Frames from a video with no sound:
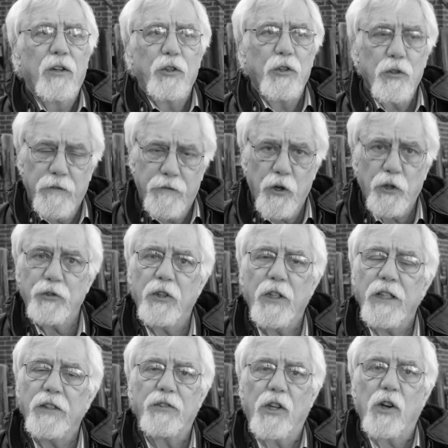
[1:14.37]

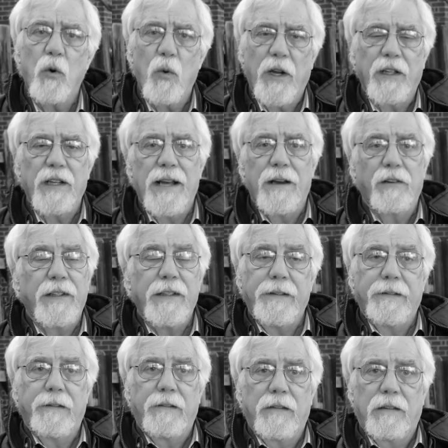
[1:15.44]
universities are going
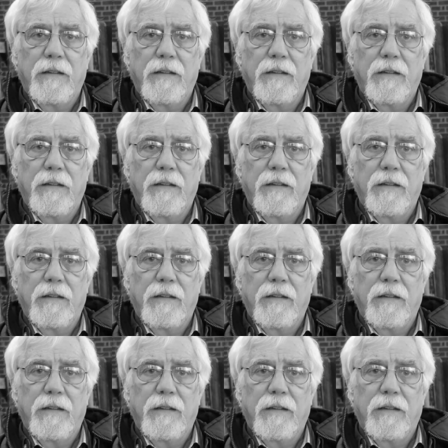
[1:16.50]
downhill,